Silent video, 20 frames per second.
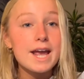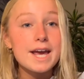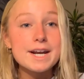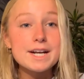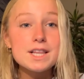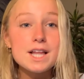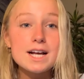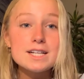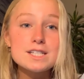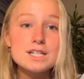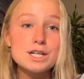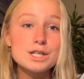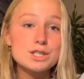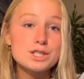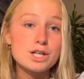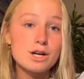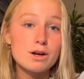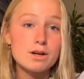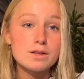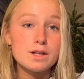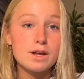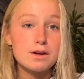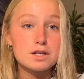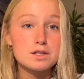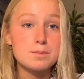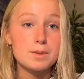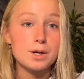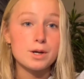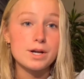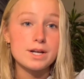Analyzing and sharing the
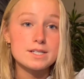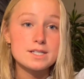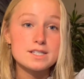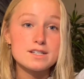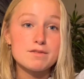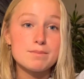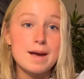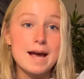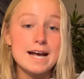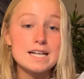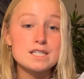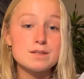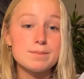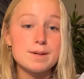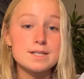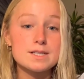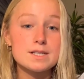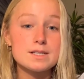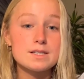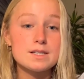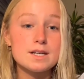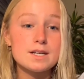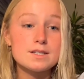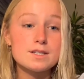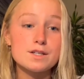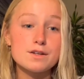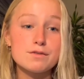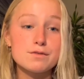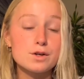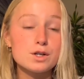experiences of past businesses
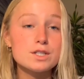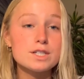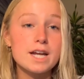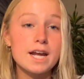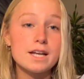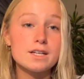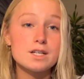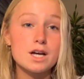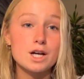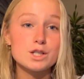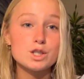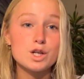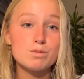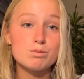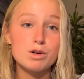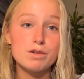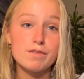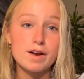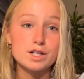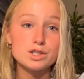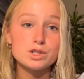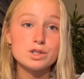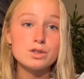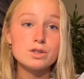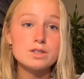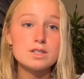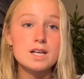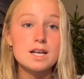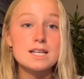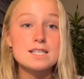and the first-hand touch of
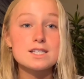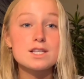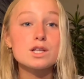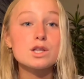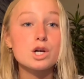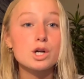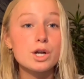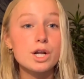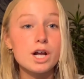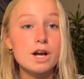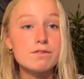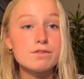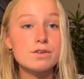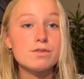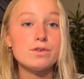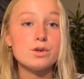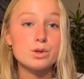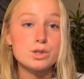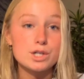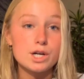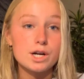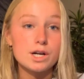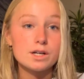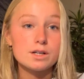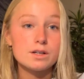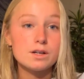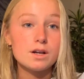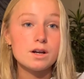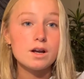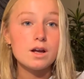professionals is the learning of the
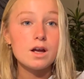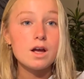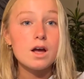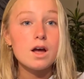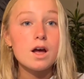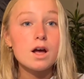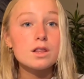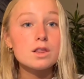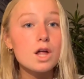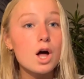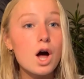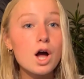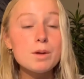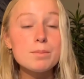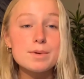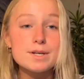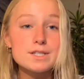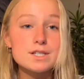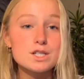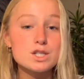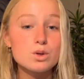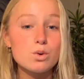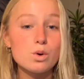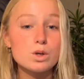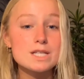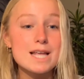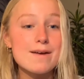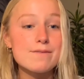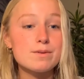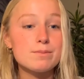future. Law and business
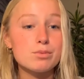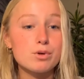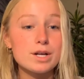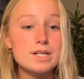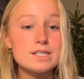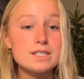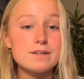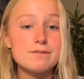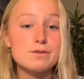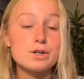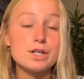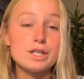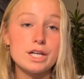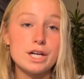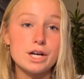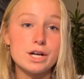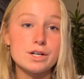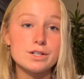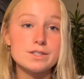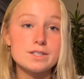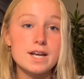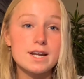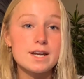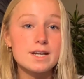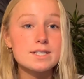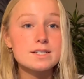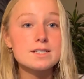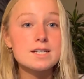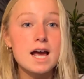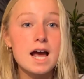schools have embraced it for years, and
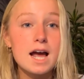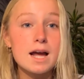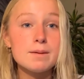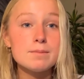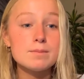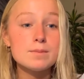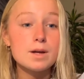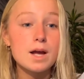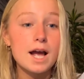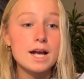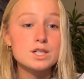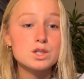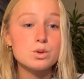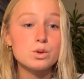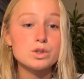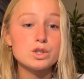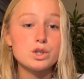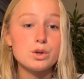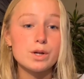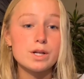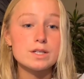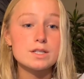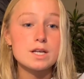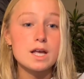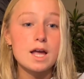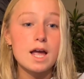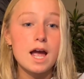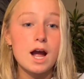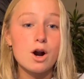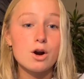it is time high school students
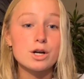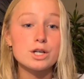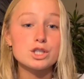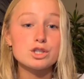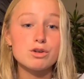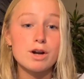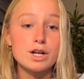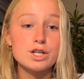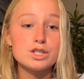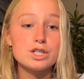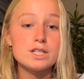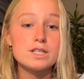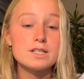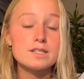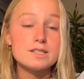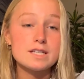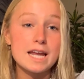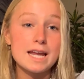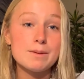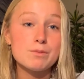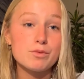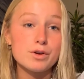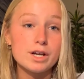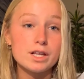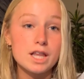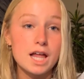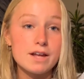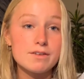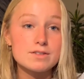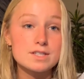are entrenched in the same
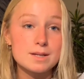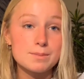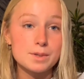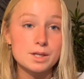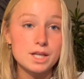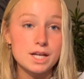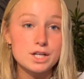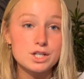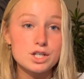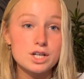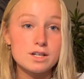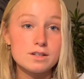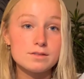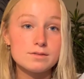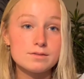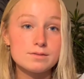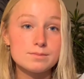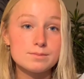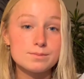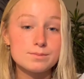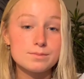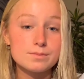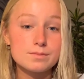real-life simulation.